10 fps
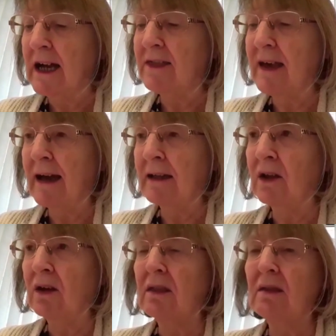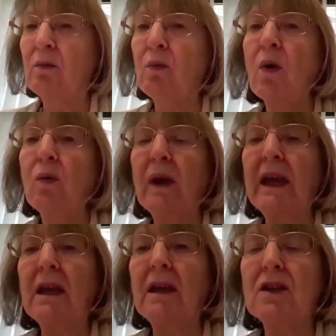than what
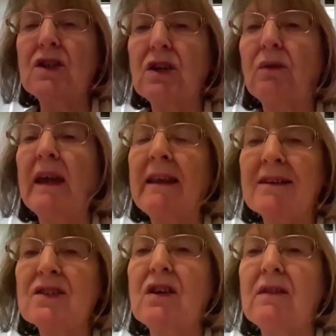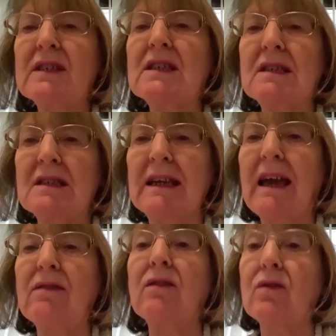we do in our services
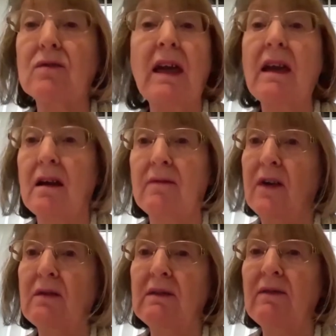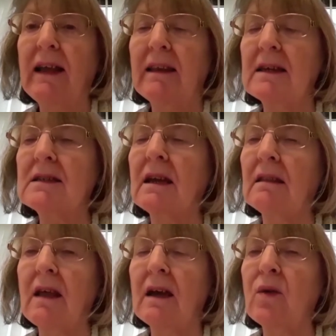together, though they are very valid
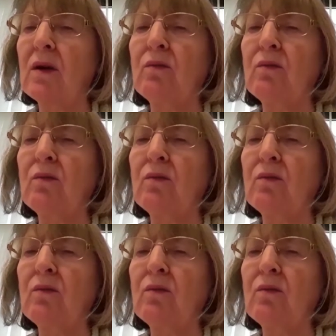and